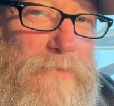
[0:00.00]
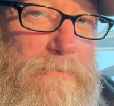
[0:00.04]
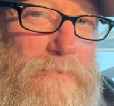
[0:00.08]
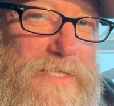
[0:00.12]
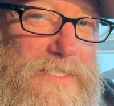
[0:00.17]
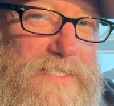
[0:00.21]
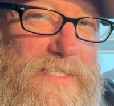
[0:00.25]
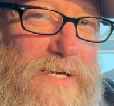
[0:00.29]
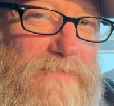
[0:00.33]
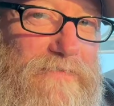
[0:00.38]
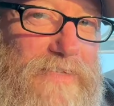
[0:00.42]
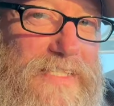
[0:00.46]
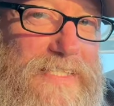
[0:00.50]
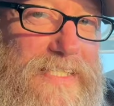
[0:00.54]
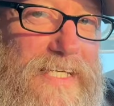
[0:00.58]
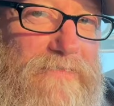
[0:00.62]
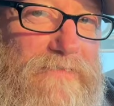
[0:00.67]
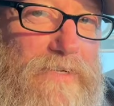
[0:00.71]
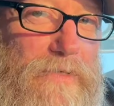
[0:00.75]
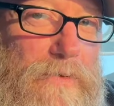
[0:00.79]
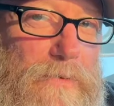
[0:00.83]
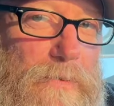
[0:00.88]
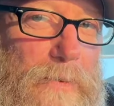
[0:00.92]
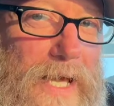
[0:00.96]
Pete's RV
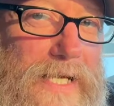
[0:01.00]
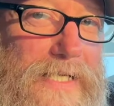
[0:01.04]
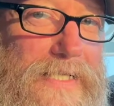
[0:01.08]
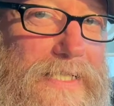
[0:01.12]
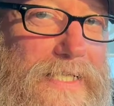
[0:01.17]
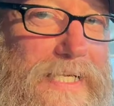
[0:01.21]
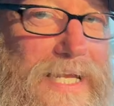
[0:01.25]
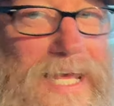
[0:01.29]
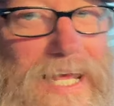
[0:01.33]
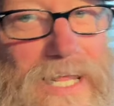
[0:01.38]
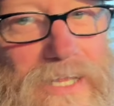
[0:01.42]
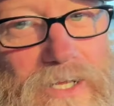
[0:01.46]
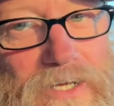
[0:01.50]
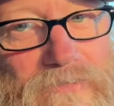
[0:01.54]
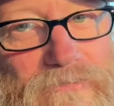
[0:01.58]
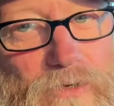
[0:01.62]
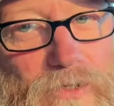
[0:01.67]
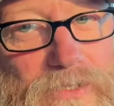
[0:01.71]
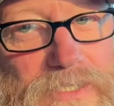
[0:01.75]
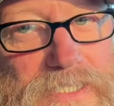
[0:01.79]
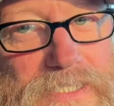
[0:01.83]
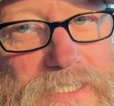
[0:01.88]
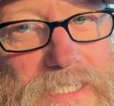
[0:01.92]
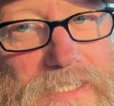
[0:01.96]
TV with Randy today. I look
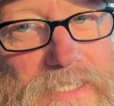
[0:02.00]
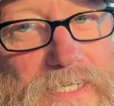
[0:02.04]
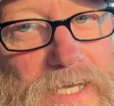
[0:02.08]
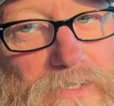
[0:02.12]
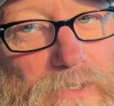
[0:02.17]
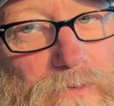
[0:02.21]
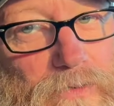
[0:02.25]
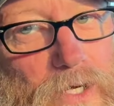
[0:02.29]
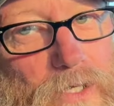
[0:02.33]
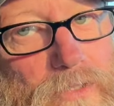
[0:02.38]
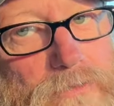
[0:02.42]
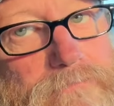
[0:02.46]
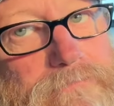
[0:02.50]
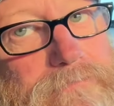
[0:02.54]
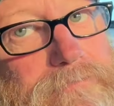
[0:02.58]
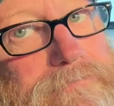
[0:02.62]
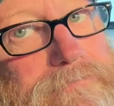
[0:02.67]
forward to seeing you on the road.